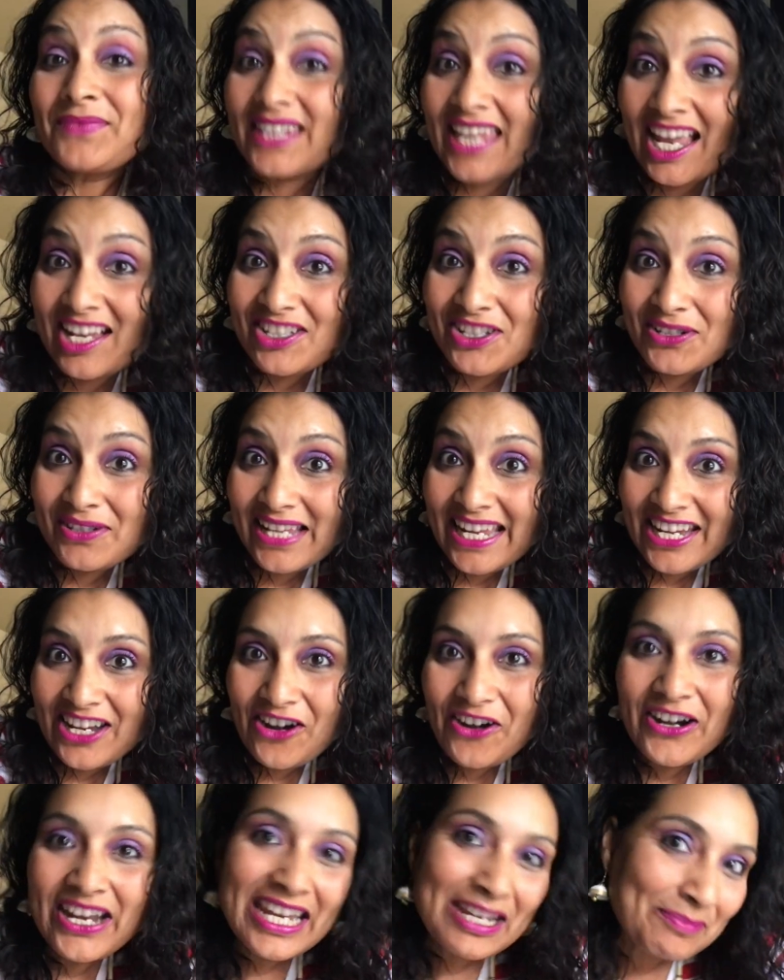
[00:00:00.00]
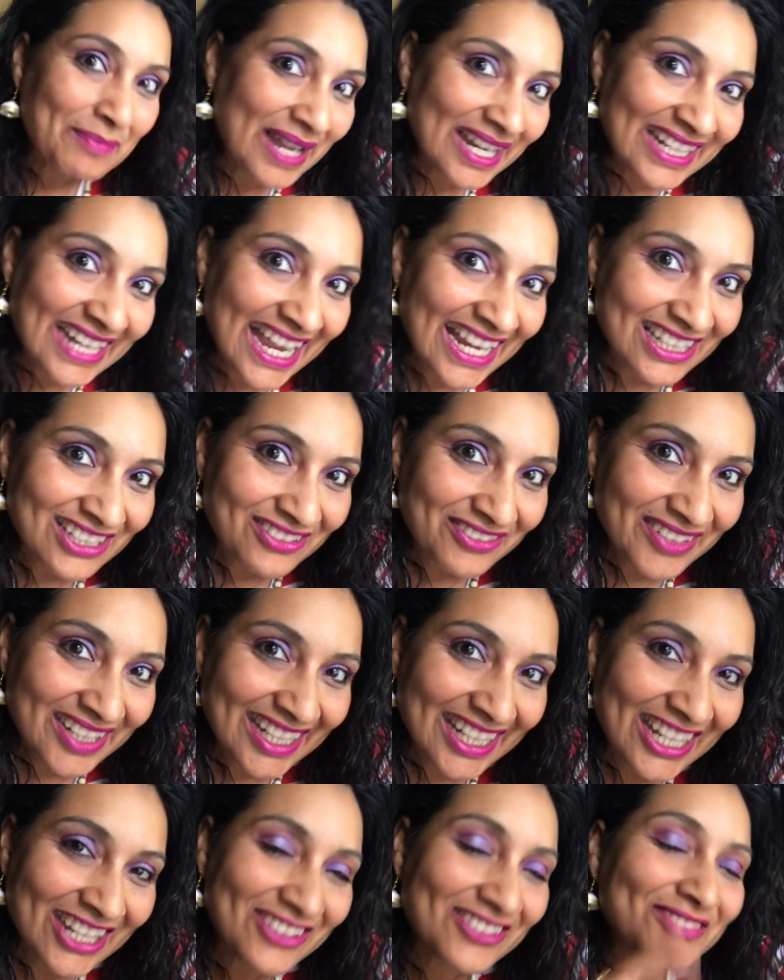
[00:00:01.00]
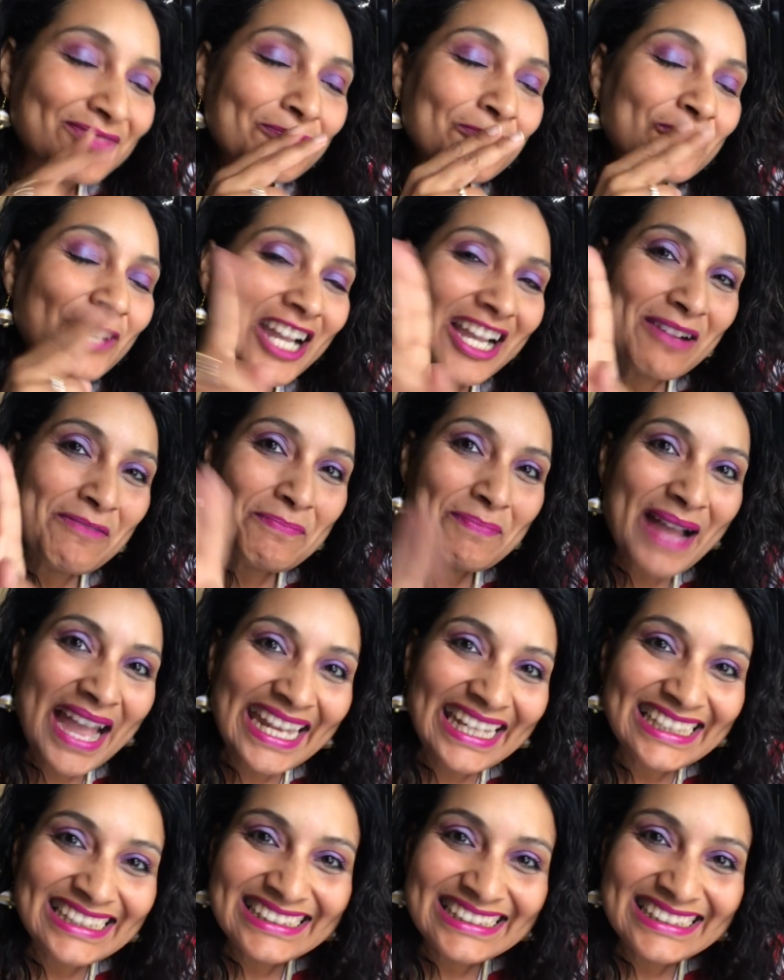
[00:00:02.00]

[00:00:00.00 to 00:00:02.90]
catch you later in my next video. Bye.